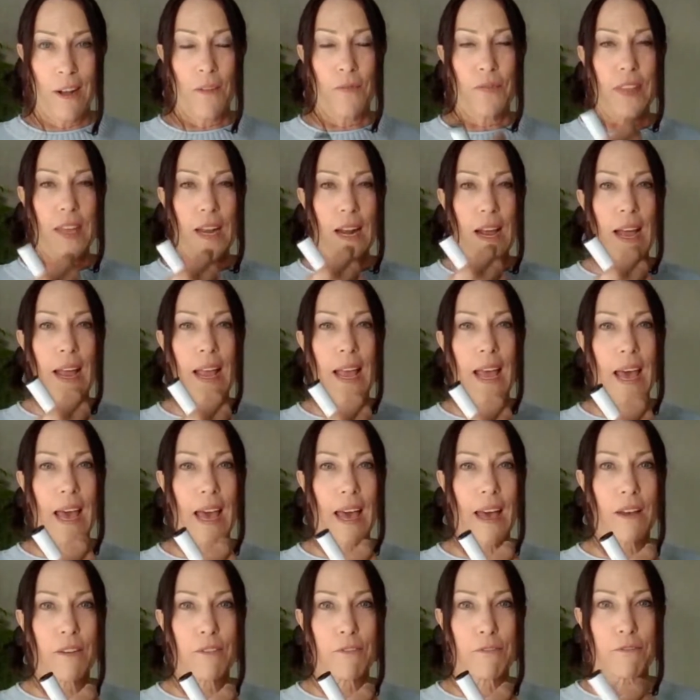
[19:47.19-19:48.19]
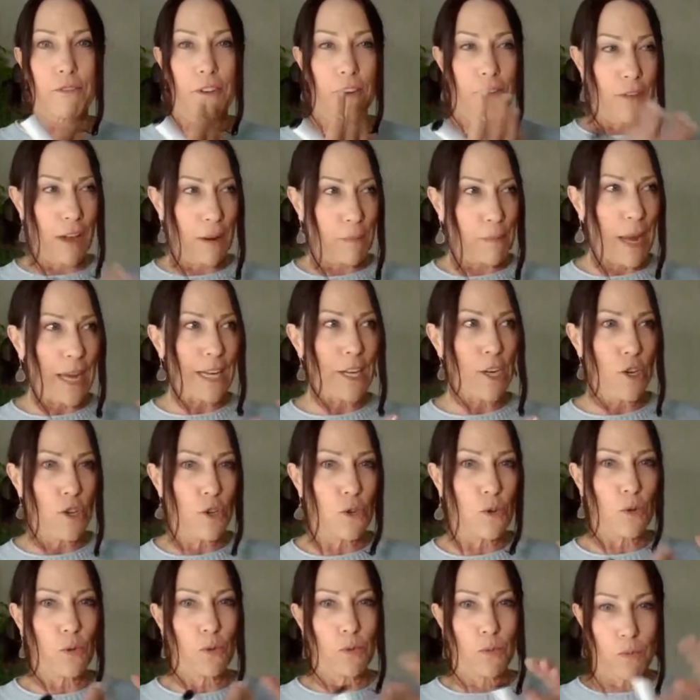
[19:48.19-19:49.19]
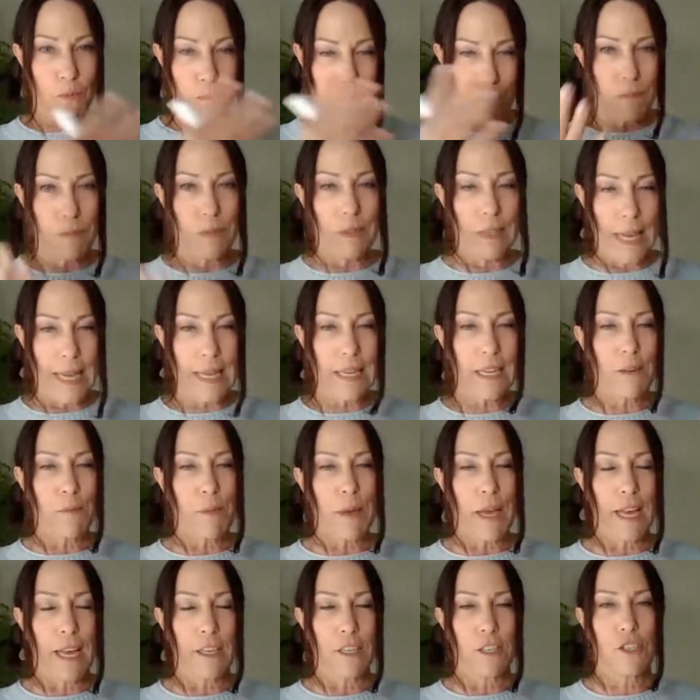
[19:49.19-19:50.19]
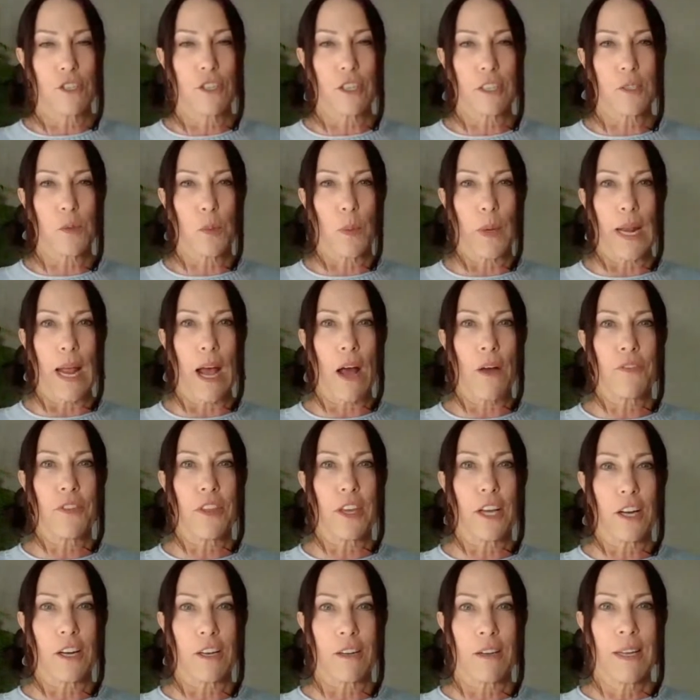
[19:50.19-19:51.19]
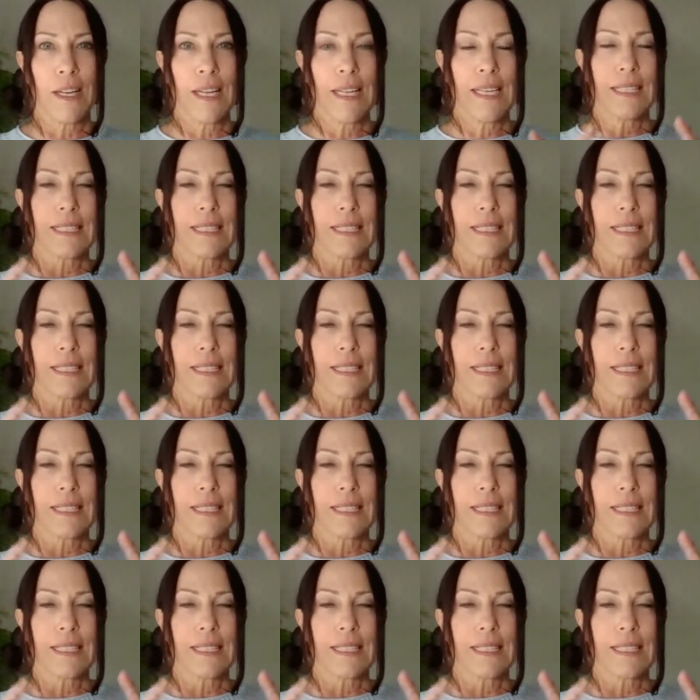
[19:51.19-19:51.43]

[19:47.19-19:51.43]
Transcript: that I have, in fact, my new landing page just went out there,